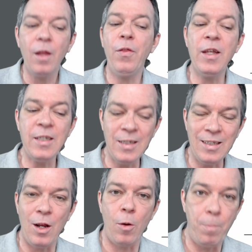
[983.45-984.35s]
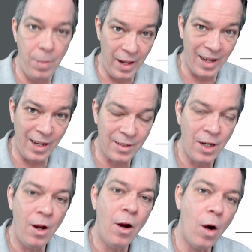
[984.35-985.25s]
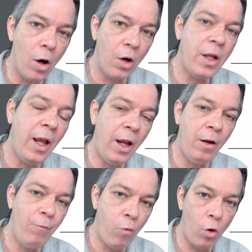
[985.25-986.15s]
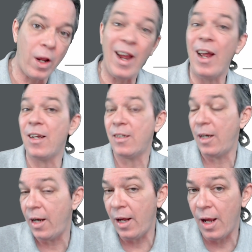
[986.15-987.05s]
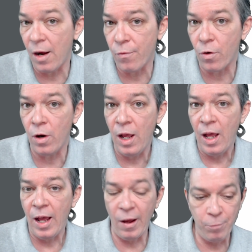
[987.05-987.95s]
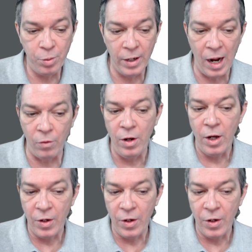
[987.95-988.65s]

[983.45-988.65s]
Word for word: This is their biggest hurricane forecast that they ever have put out.